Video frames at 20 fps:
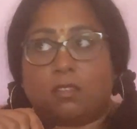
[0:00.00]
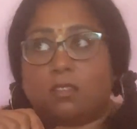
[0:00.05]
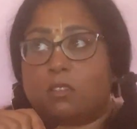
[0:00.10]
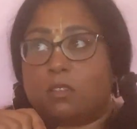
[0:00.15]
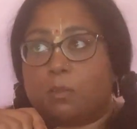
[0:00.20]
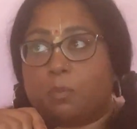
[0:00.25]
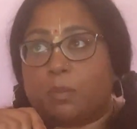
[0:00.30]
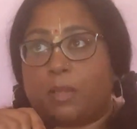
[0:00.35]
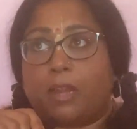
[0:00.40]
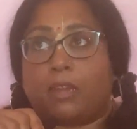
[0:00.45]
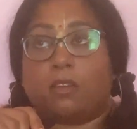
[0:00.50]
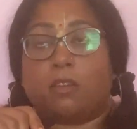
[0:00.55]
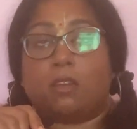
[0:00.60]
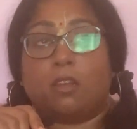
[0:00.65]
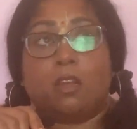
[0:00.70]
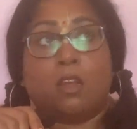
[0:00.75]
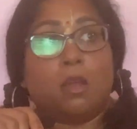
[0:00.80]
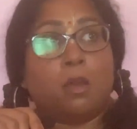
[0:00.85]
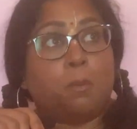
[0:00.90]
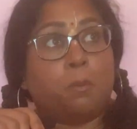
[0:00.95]
Does it apply
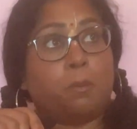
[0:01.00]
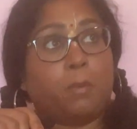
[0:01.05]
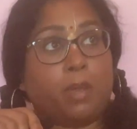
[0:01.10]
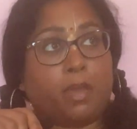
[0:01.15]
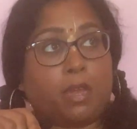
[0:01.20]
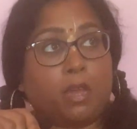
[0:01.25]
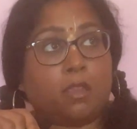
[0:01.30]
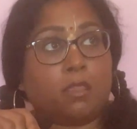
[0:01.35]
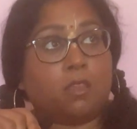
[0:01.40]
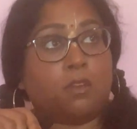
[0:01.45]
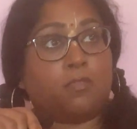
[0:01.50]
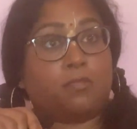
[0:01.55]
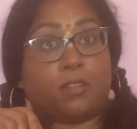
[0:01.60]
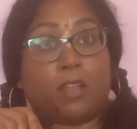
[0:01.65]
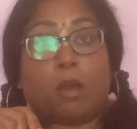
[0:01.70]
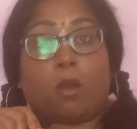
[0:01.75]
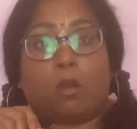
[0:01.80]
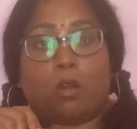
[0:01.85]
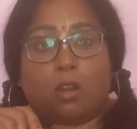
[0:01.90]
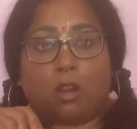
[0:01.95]
to making the
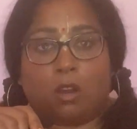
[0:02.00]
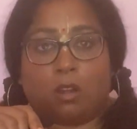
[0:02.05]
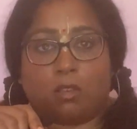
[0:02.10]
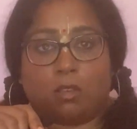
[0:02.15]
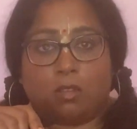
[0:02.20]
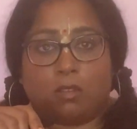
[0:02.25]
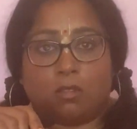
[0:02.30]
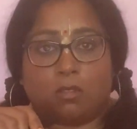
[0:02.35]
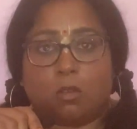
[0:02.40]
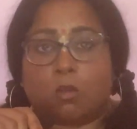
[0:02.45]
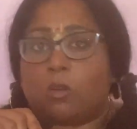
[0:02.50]
flower garlands?